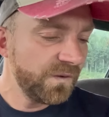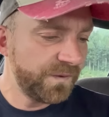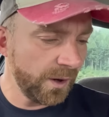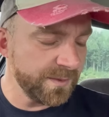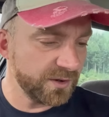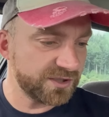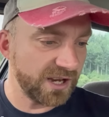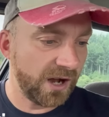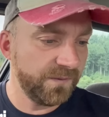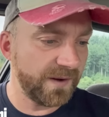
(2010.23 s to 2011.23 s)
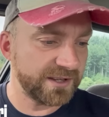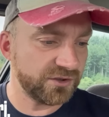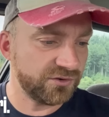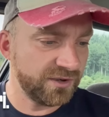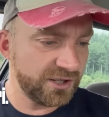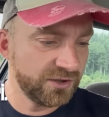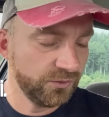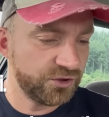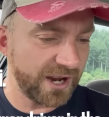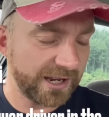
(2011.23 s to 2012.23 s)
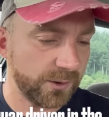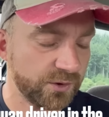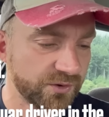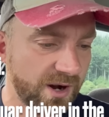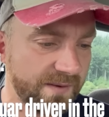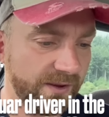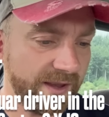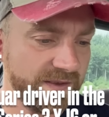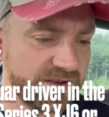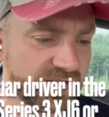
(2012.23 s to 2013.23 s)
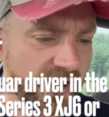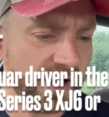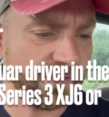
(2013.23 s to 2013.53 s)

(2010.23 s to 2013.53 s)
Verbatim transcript: Film yourself as a traditional Jaguar driver in the style of